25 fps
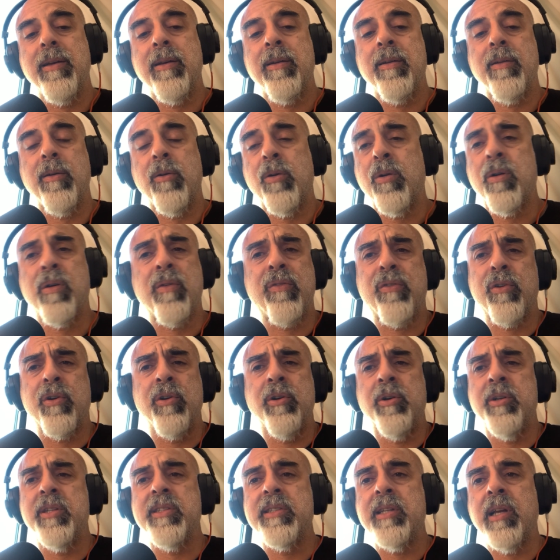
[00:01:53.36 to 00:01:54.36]
or for
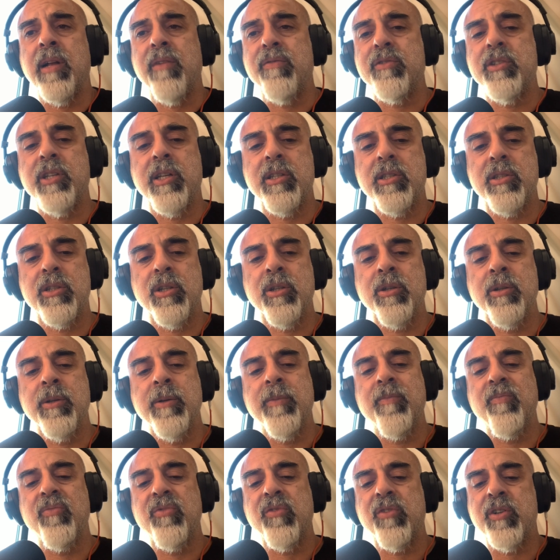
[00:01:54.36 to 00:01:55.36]
yourself, just
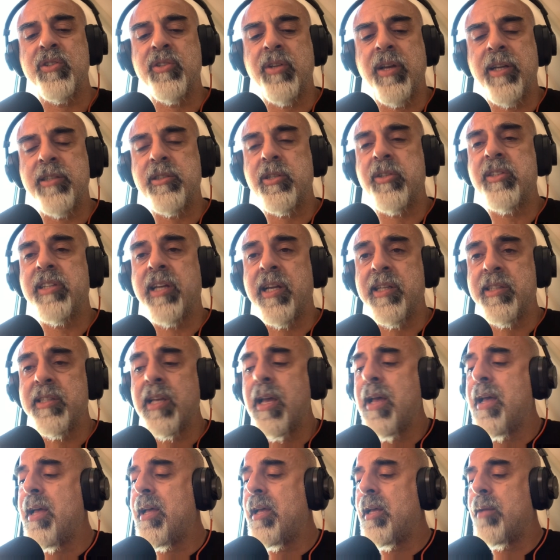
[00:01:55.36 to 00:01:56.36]
for the exercise.
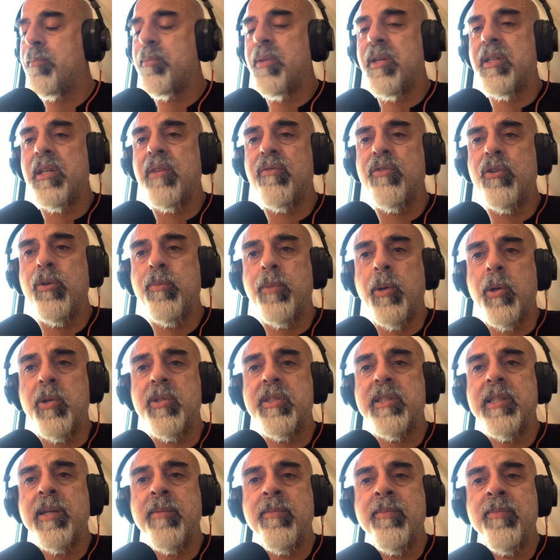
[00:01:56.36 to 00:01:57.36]
But if you
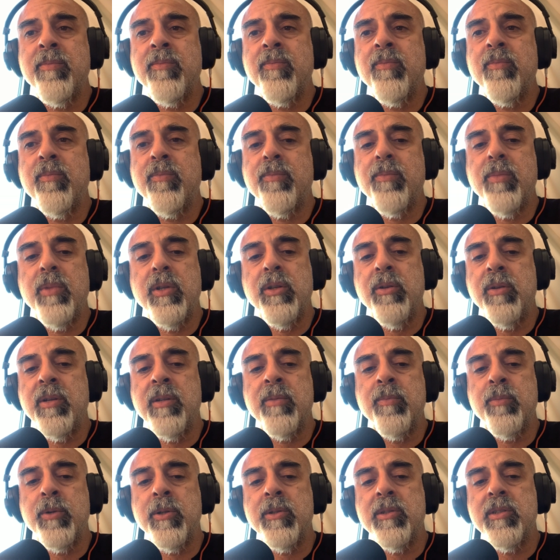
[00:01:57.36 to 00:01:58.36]
post them, you
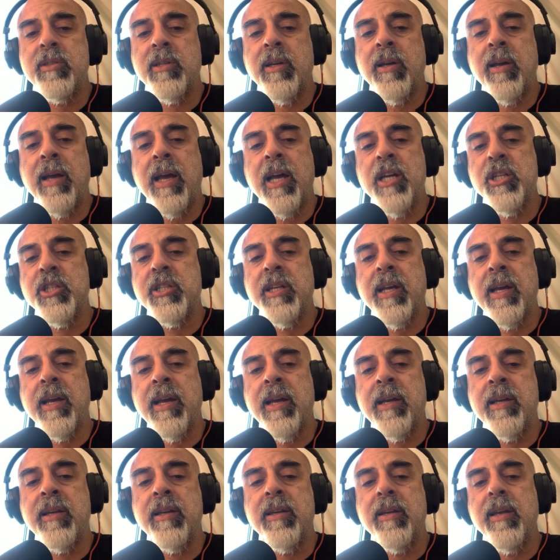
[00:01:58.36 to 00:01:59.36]
can put
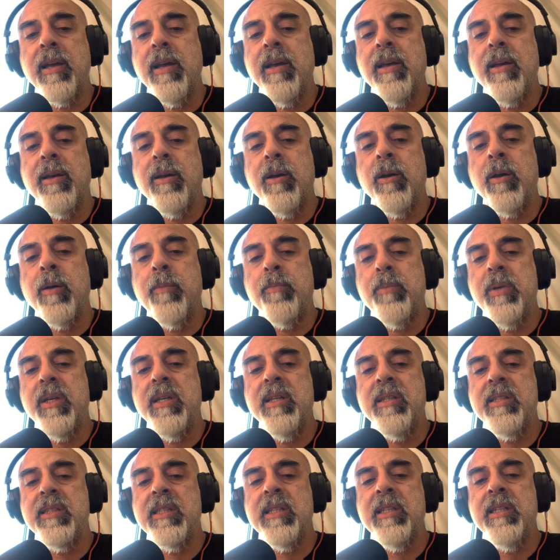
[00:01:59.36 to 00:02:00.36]
hashtag
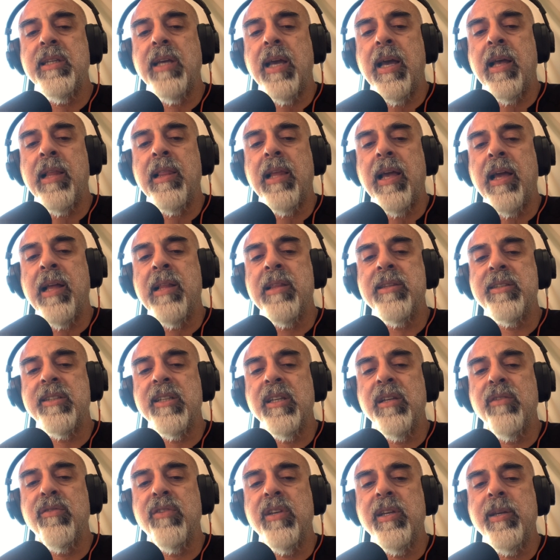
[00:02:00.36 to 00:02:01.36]

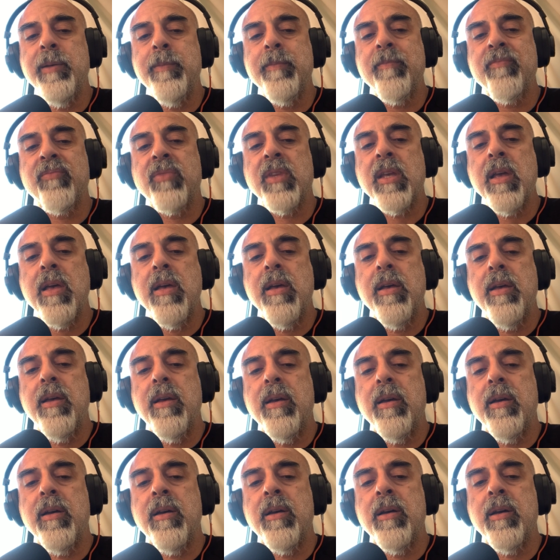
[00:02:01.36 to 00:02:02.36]
pclltv
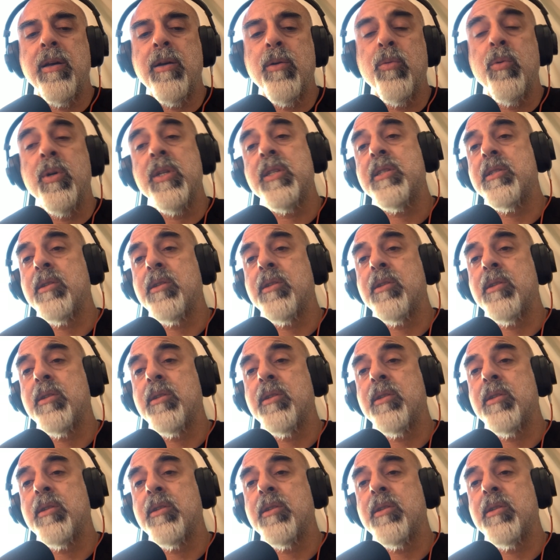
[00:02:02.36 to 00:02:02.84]
with,